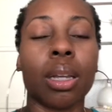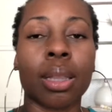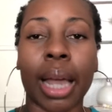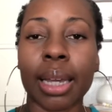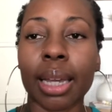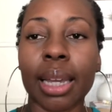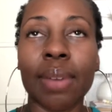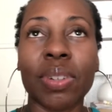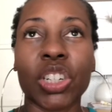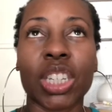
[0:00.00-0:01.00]
like
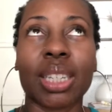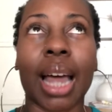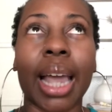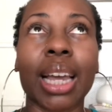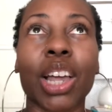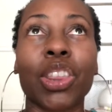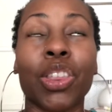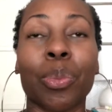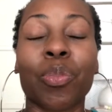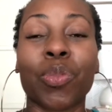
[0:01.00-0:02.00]
even just like
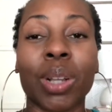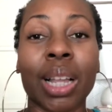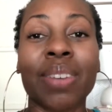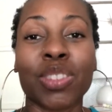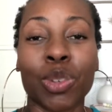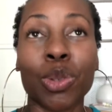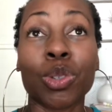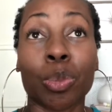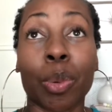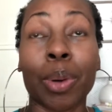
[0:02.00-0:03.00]
the gloves you use
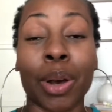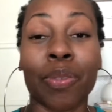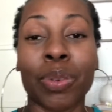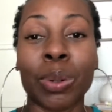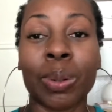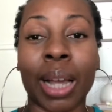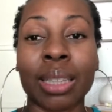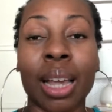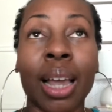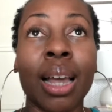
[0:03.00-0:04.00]
to prepare food,
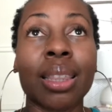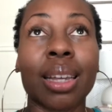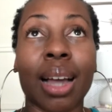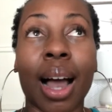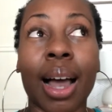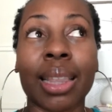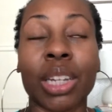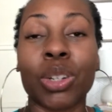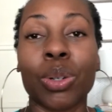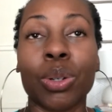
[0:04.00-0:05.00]
like the kind
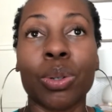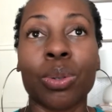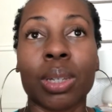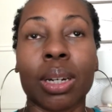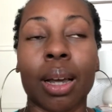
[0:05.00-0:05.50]
that you use in